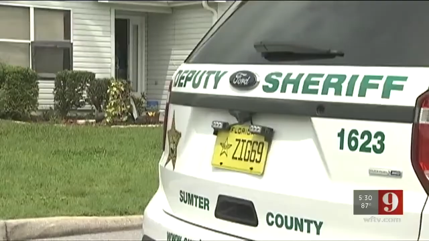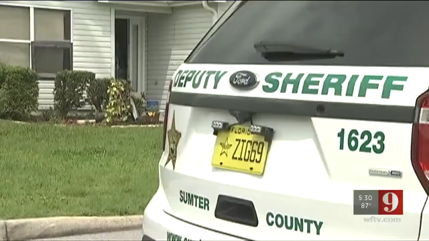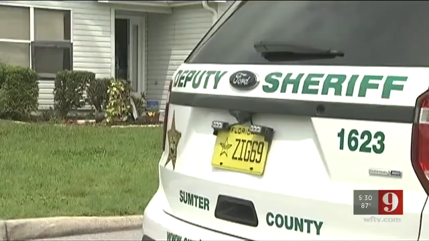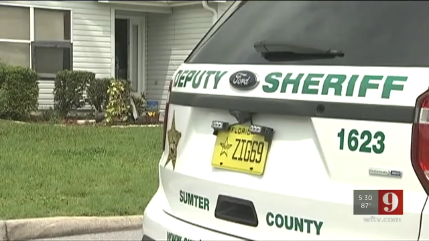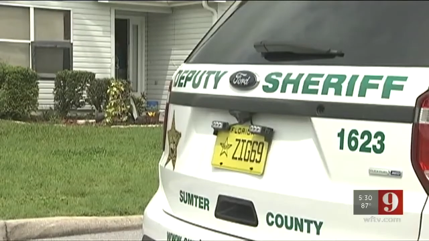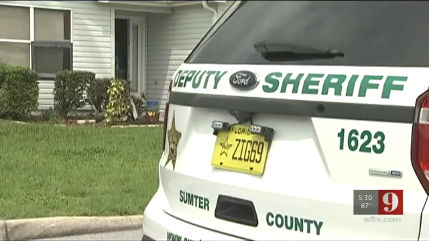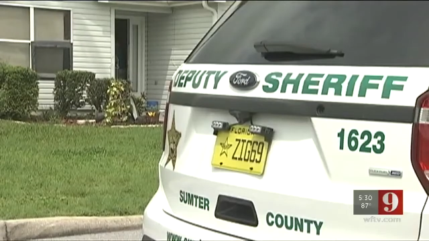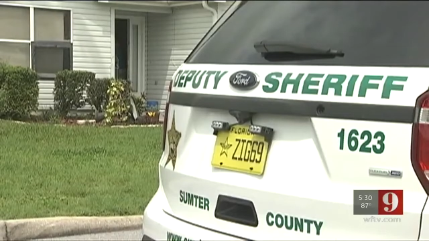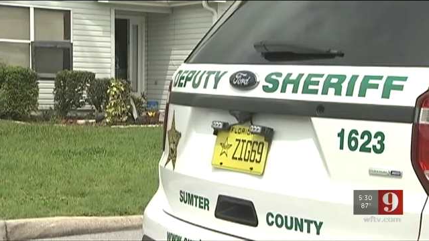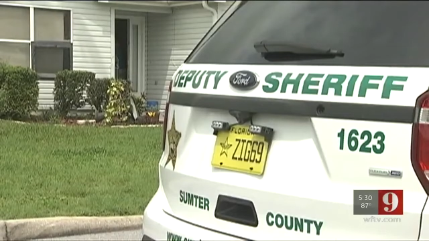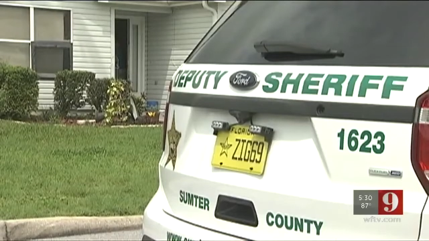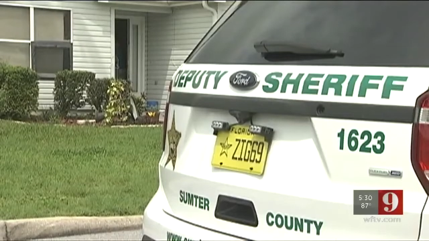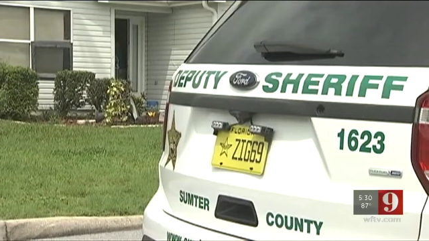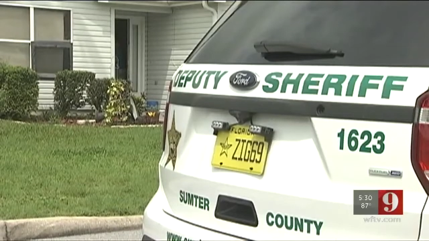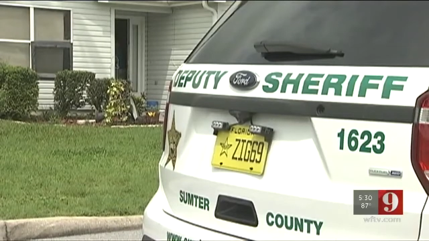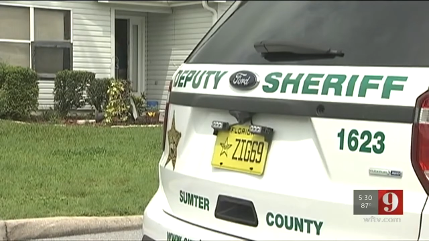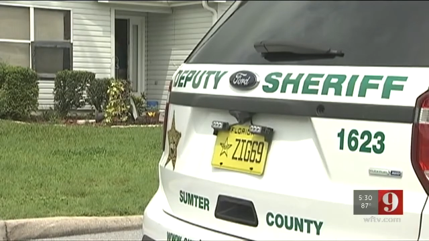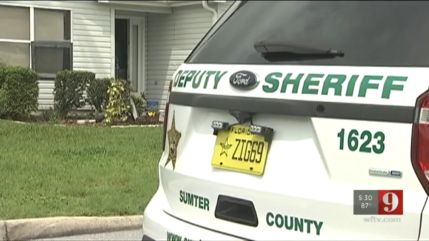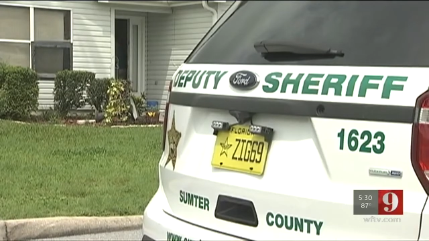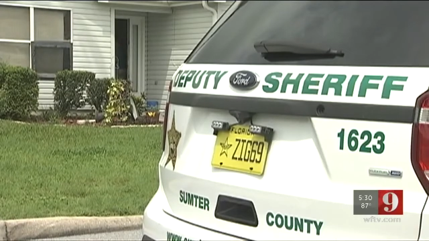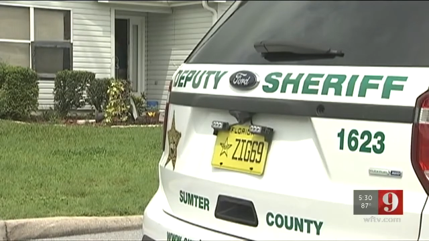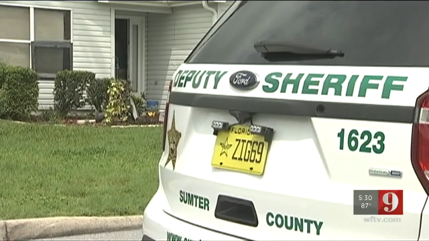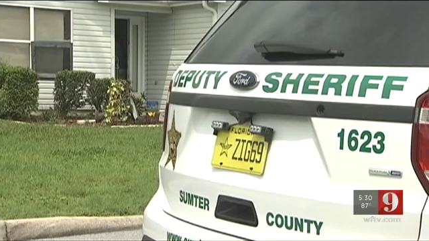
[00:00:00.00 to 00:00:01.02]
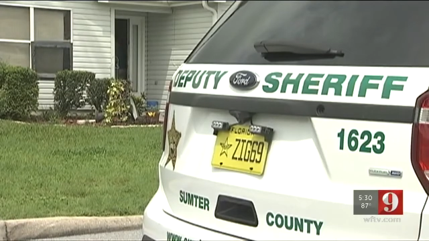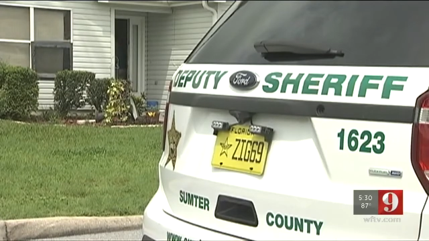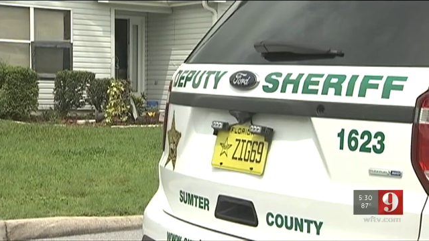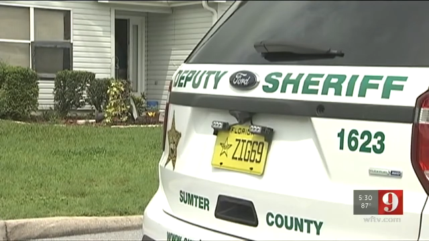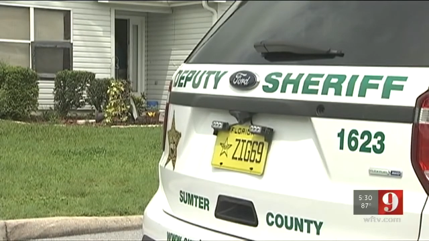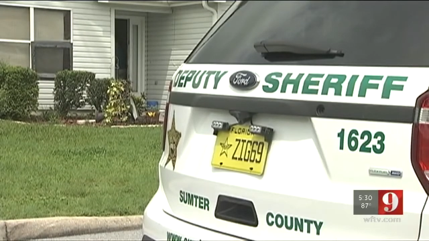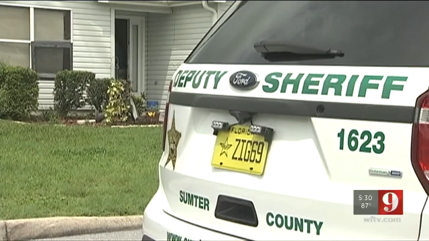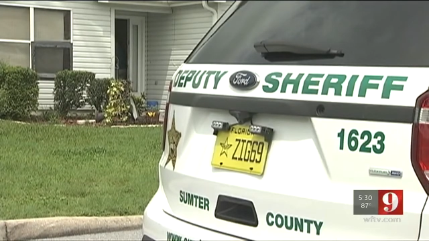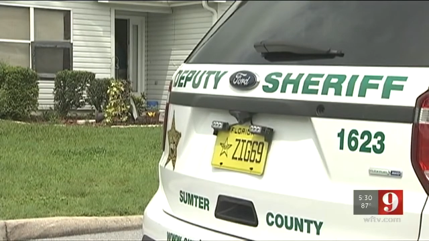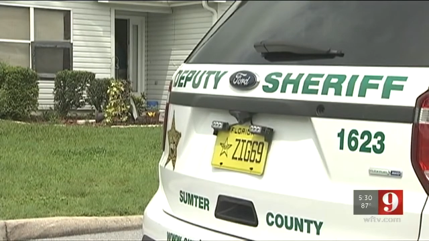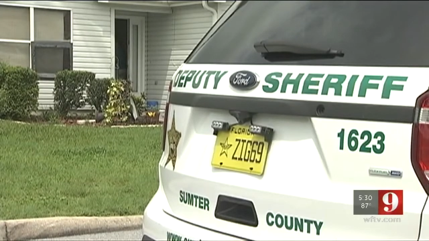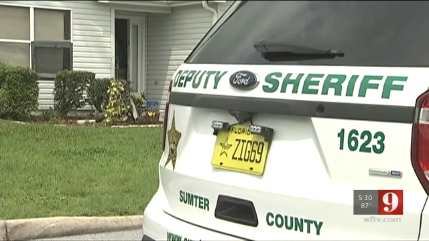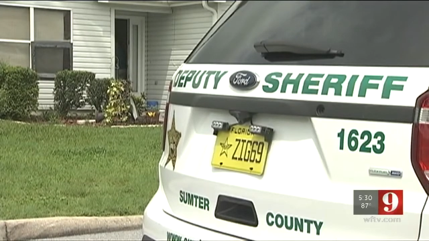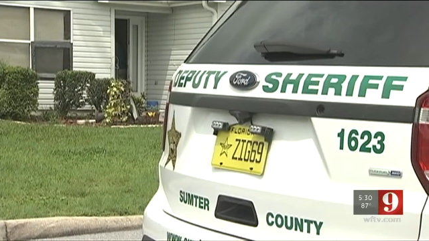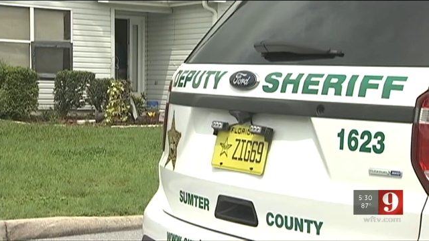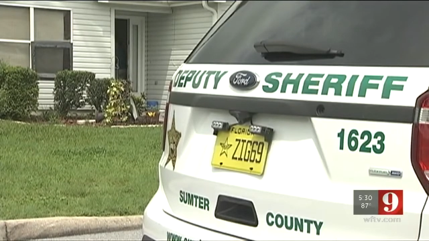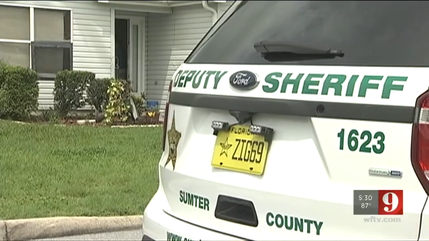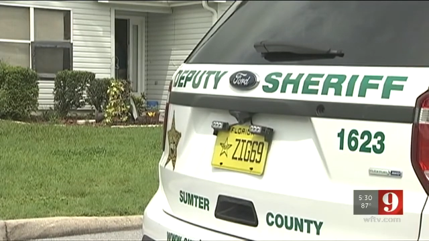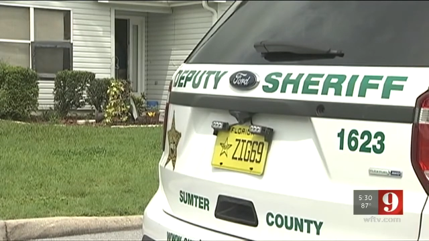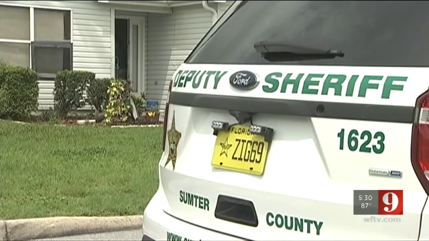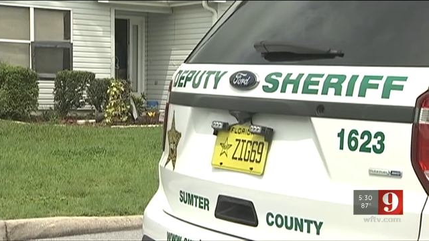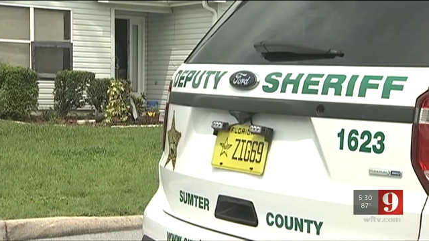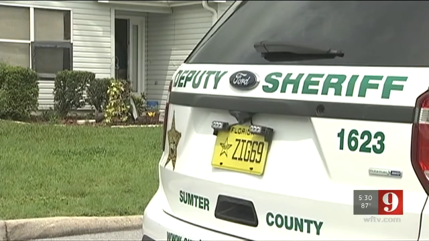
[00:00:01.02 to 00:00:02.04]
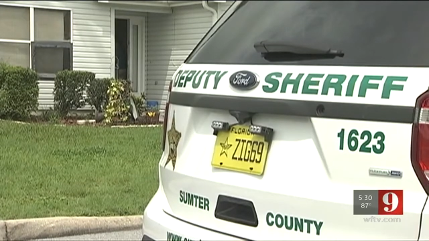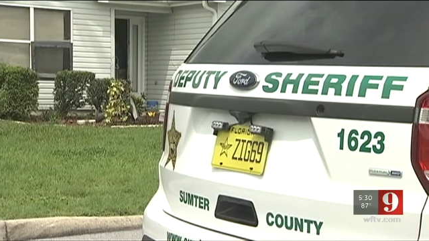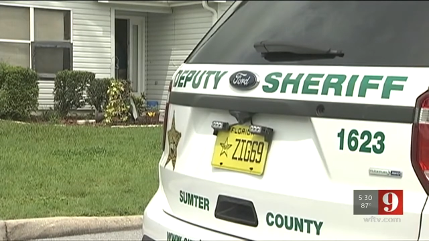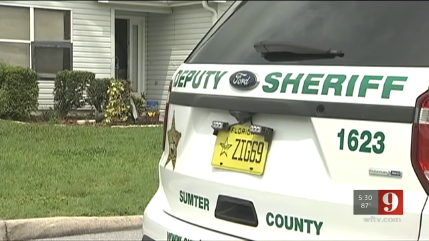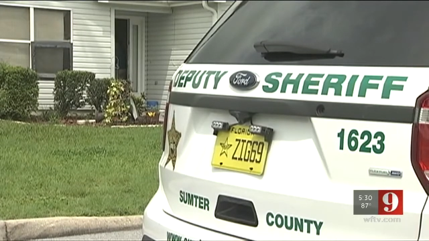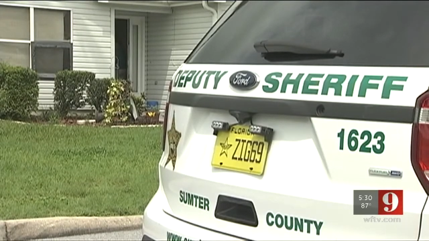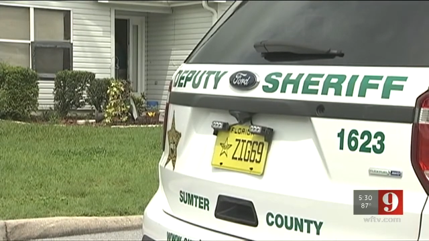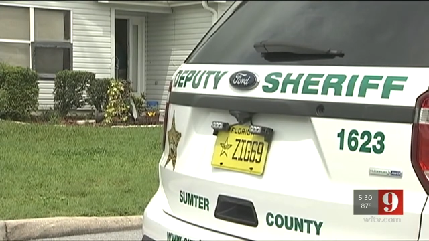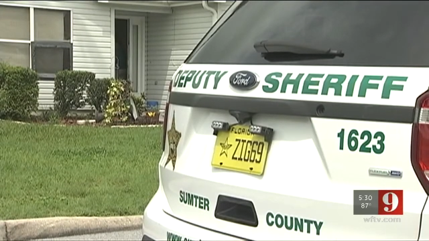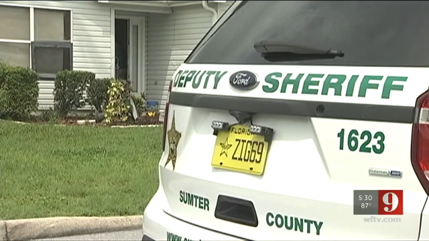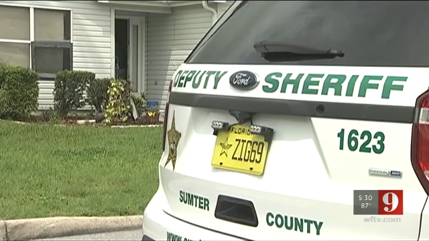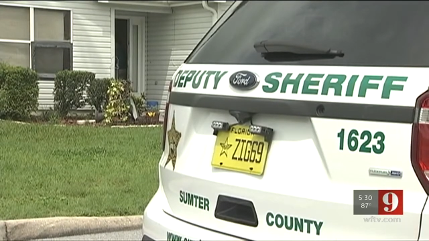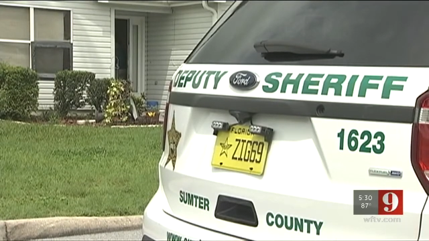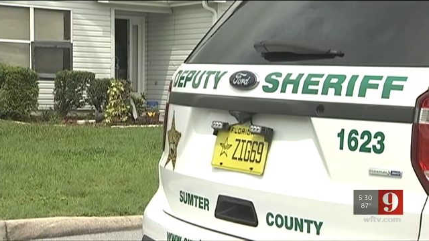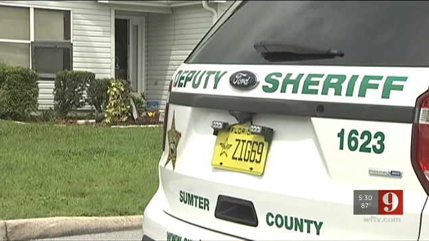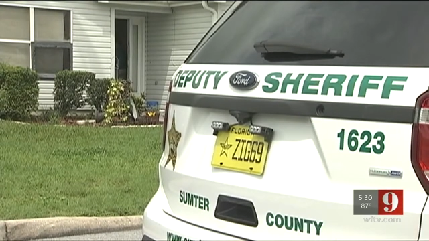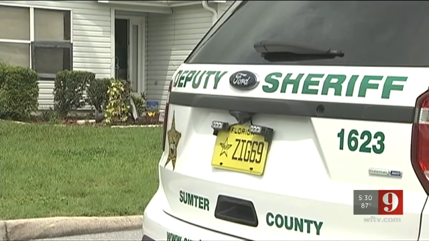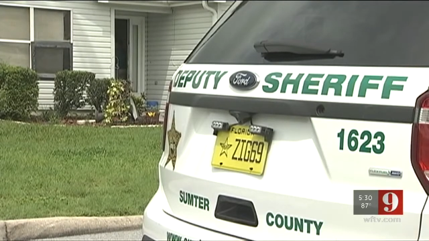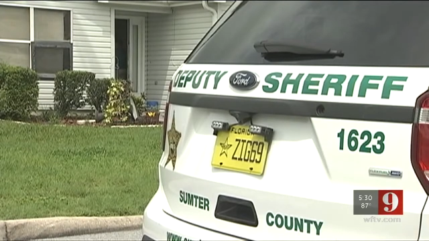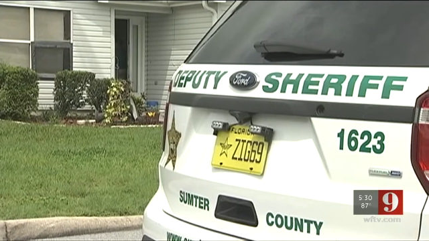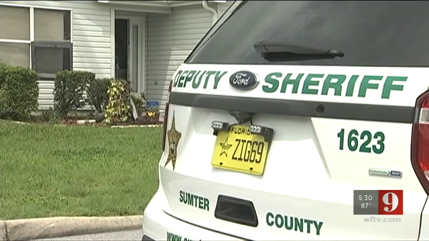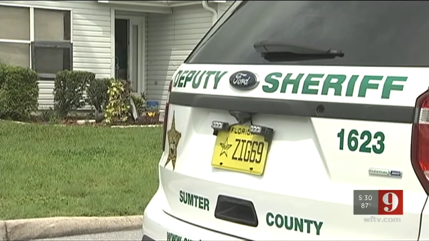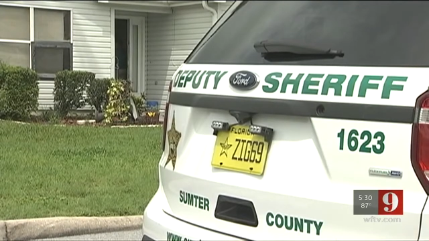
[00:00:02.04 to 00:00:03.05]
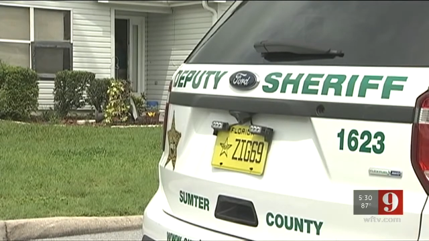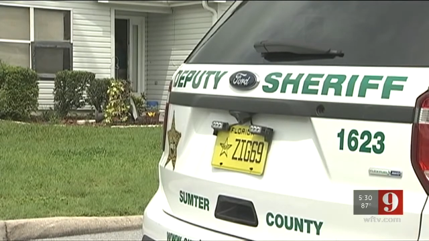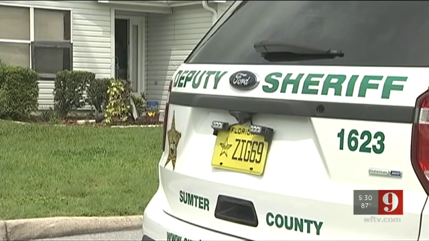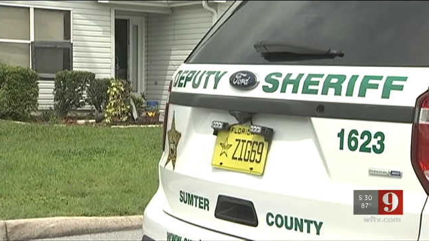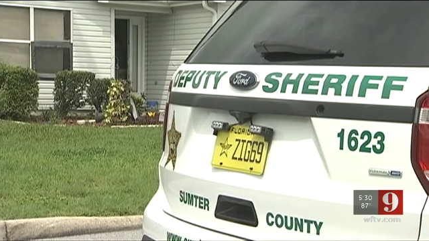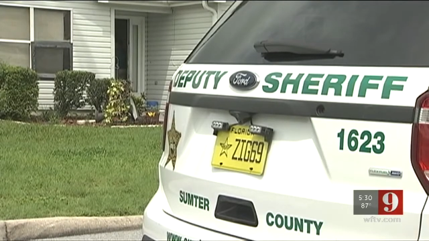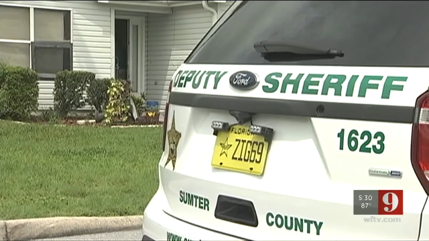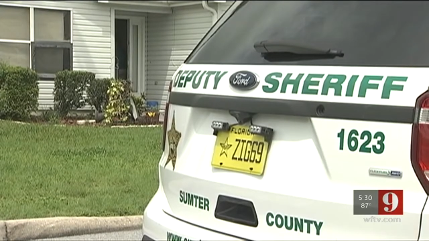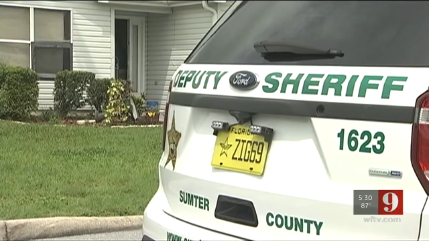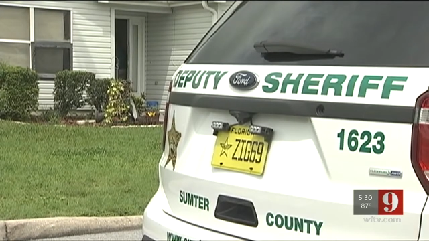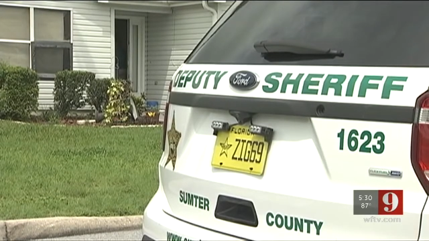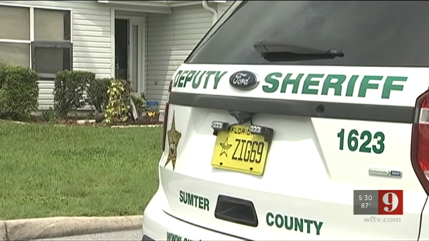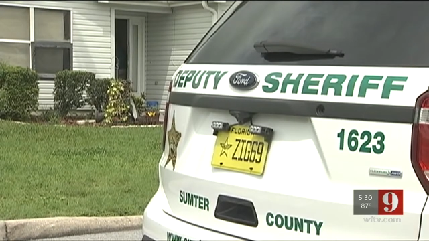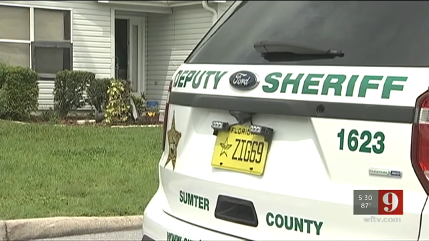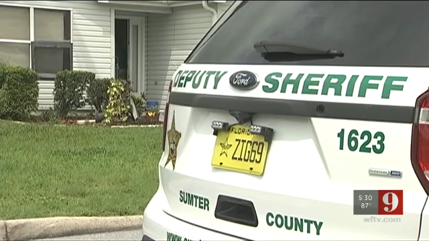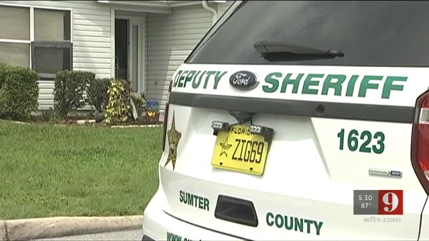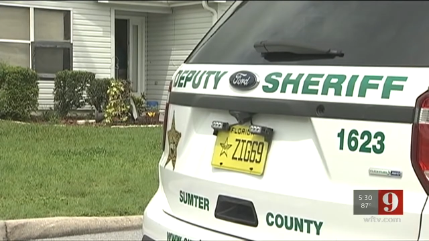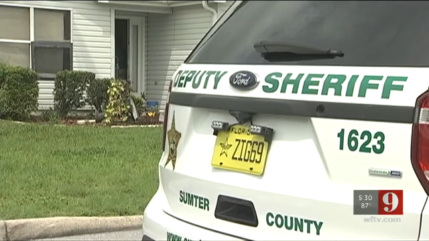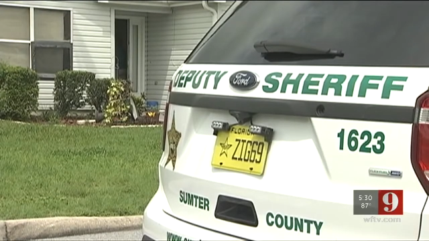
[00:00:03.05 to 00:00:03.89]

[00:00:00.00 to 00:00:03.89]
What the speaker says: Nobody's mouth can be seen.